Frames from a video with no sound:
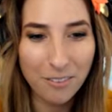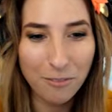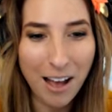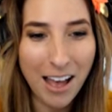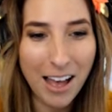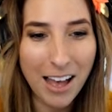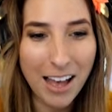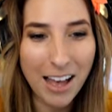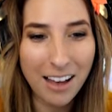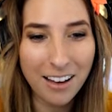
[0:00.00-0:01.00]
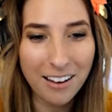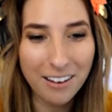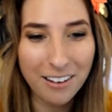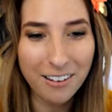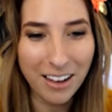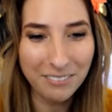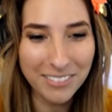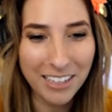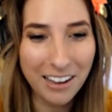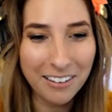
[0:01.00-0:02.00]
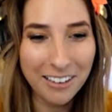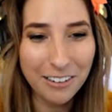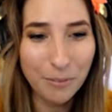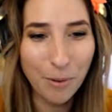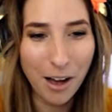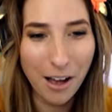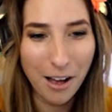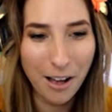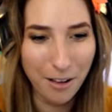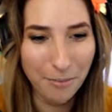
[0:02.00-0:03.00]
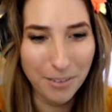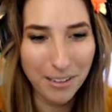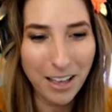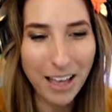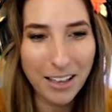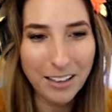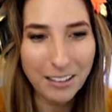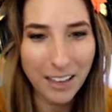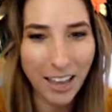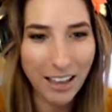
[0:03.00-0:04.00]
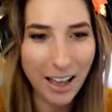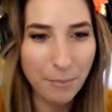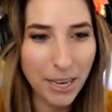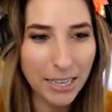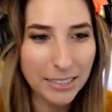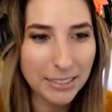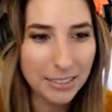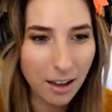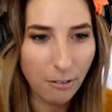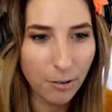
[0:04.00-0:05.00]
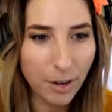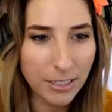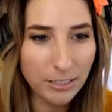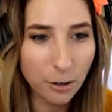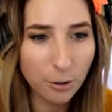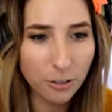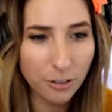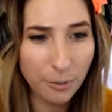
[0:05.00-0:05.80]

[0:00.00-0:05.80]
Wow. I'm telling your mom. Ah, okay. Don't I tell made my mom. It. Are we ready to go to the